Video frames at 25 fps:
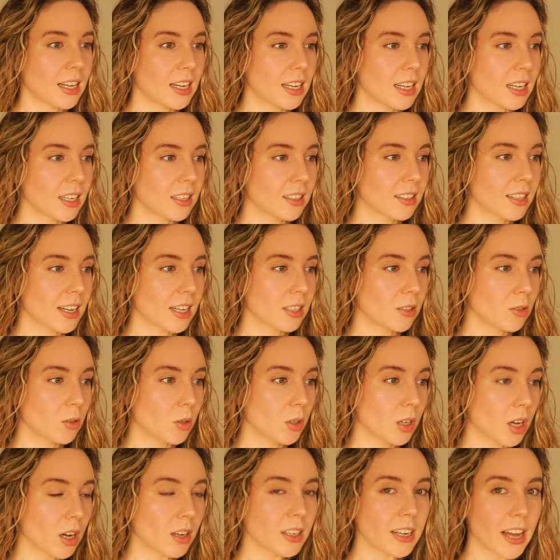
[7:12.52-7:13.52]
is that you
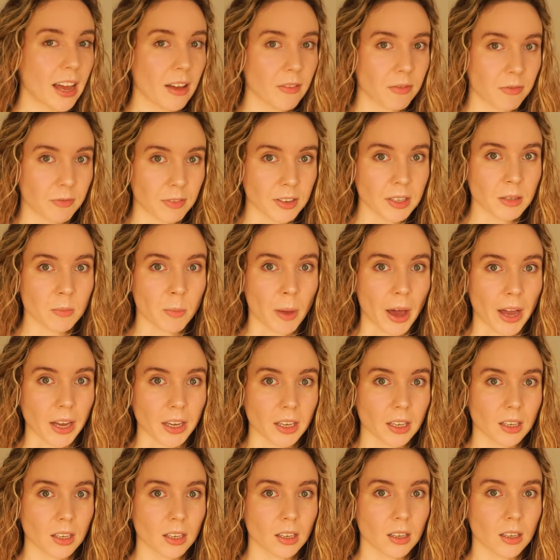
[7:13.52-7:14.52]
can't have feedback.
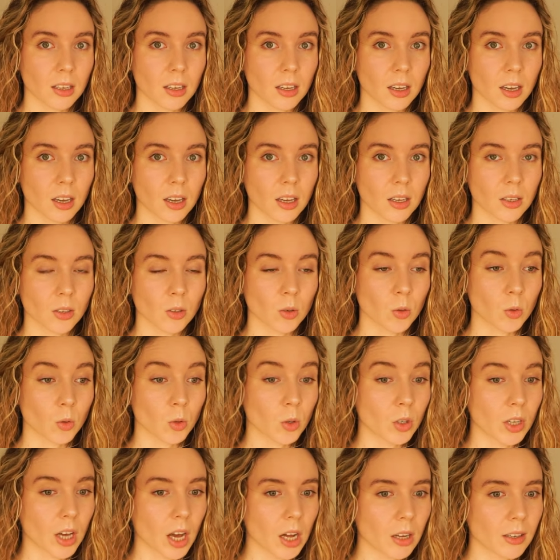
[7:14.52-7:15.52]

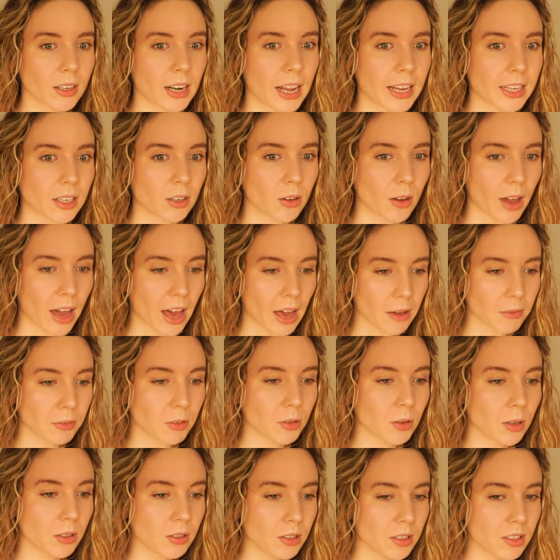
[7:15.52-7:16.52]
You can't, like, you have
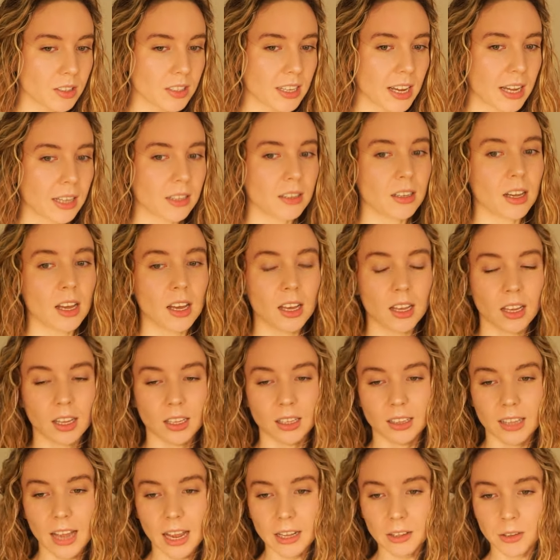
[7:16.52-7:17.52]
to understand
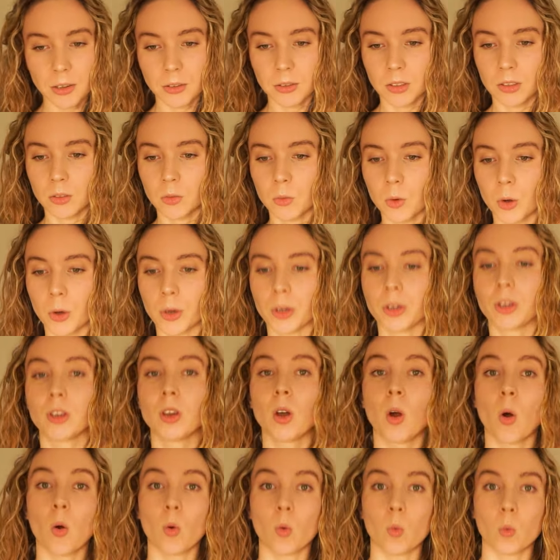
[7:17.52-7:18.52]
that doesn't work.
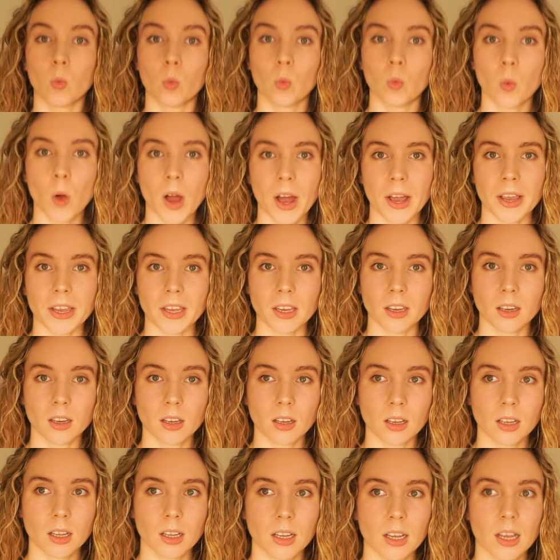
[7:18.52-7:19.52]
Why?
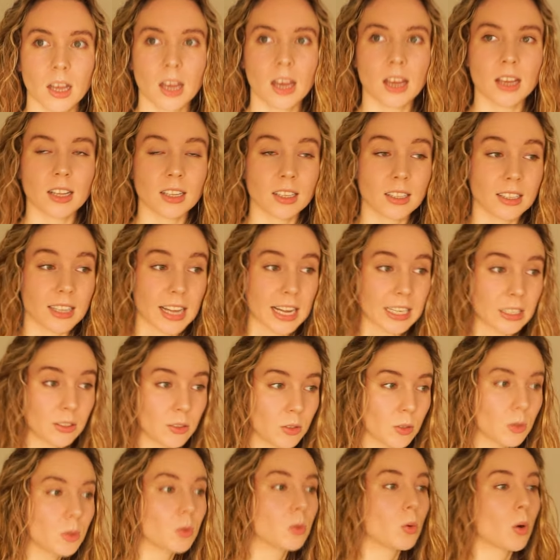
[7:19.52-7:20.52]
That
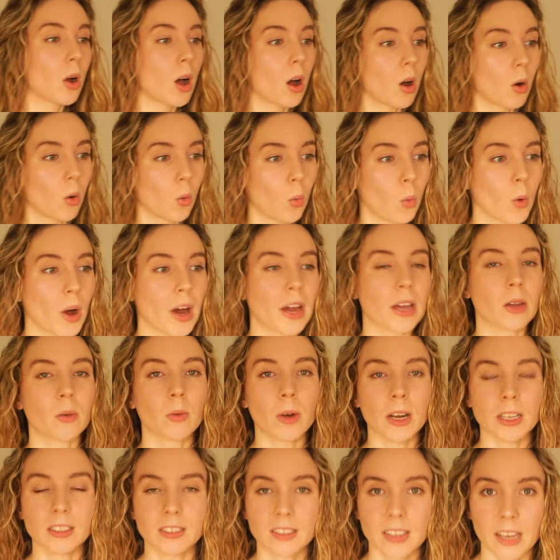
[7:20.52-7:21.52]
too, why?
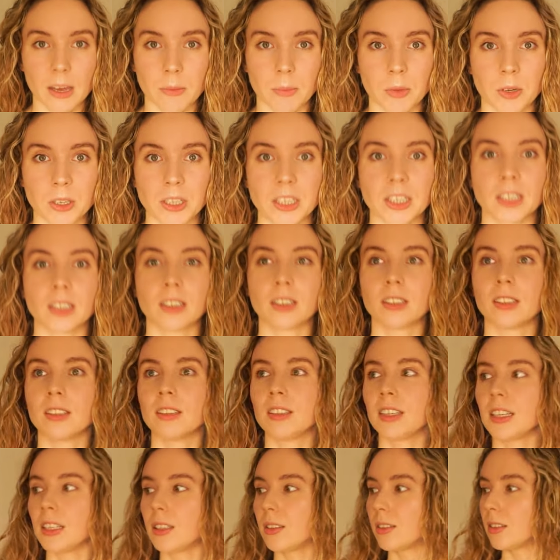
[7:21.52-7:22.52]
What's happening?
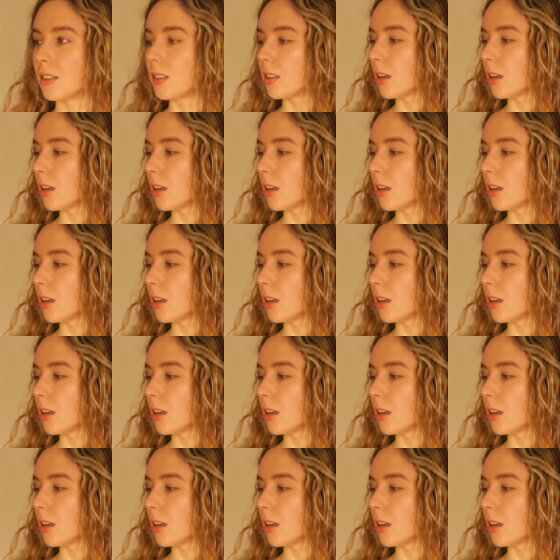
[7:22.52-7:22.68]
Did